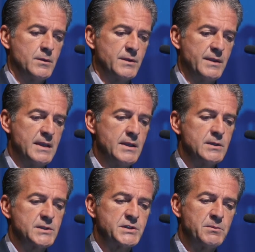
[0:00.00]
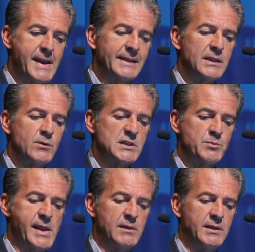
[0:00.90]
The somatic
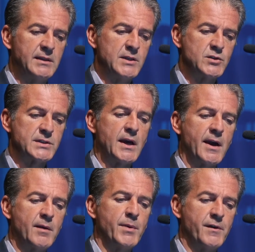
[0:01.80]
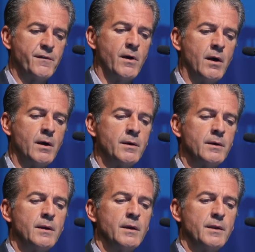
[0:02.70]
USP8 mutations are by far
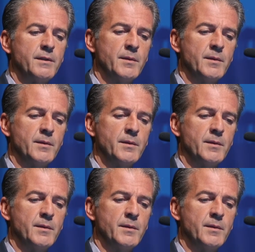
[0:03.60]
the